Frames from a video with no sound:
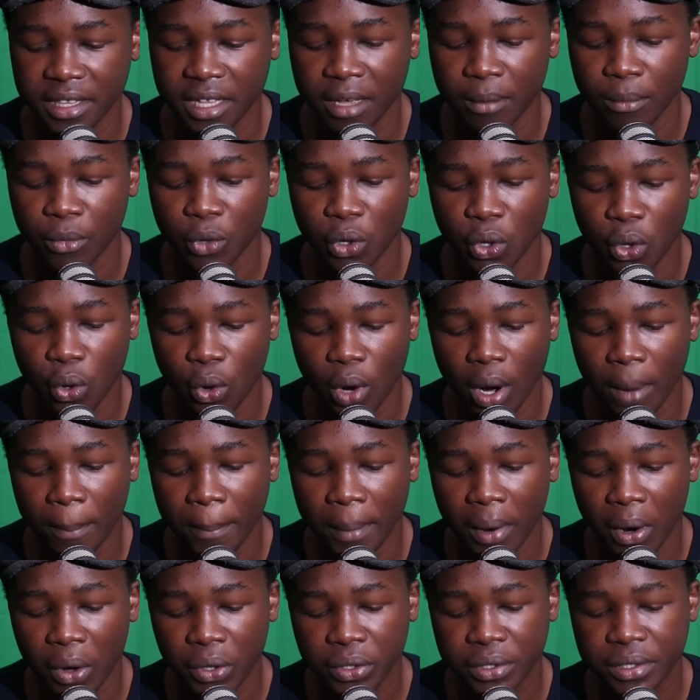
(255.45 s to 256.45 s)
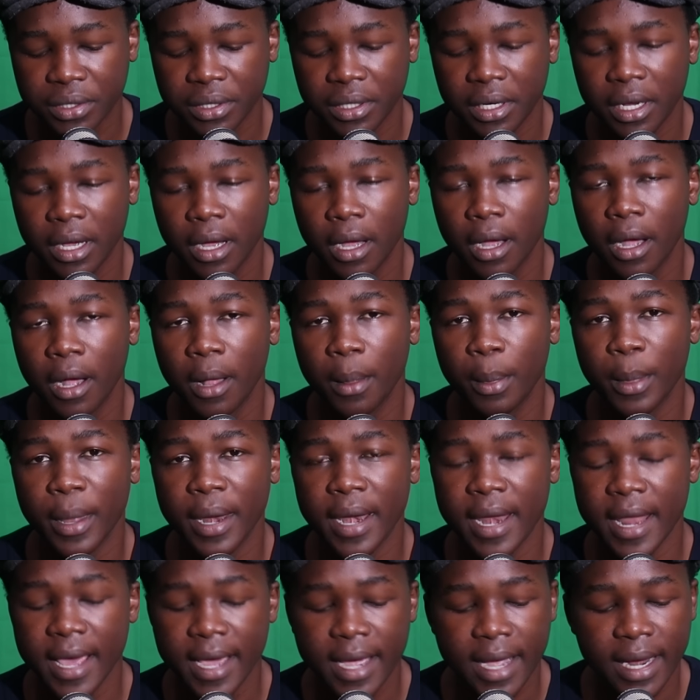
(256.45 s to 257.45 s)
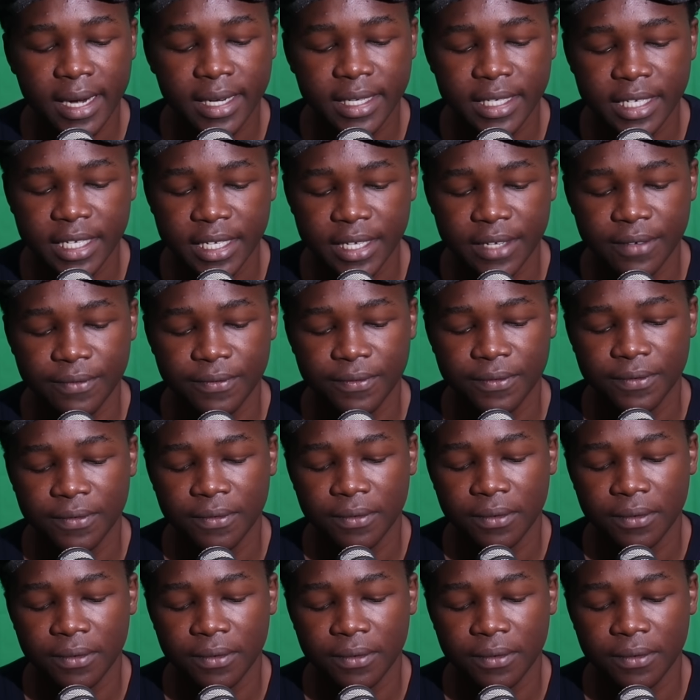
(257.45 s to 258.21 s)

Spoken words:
them know about the negative,